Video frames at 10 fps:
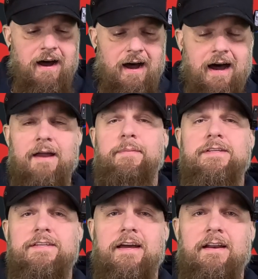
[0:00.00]
I'm
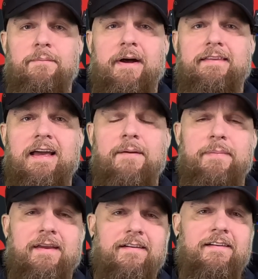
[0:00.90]
excited about that
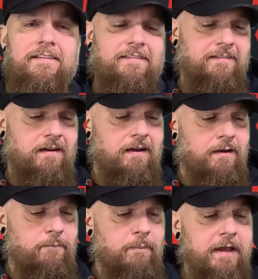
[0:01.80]
because
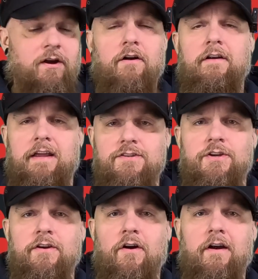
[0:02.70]
my current
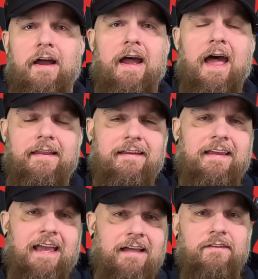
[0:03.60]
engine guard, I had to
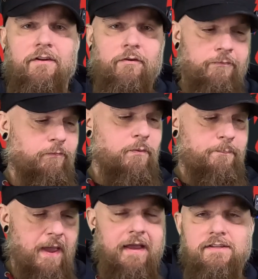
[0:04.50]
get little foot
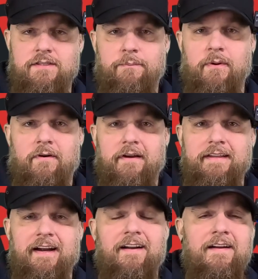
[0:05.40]
pegs to put on
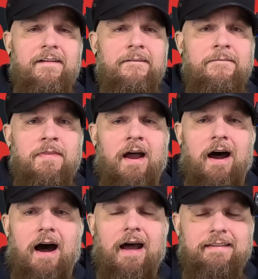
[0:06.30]
there.
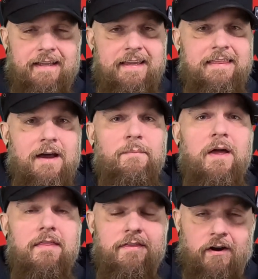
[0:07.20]
I like them.
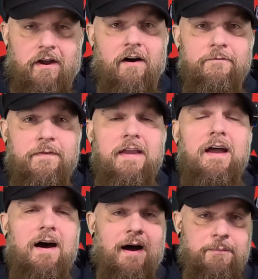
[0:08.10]
They're comfy.
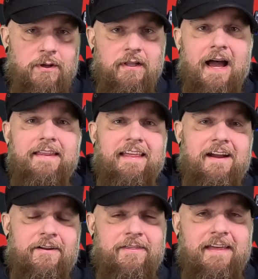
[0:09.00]
I'm glad they
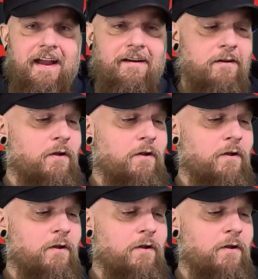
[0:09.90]
are there,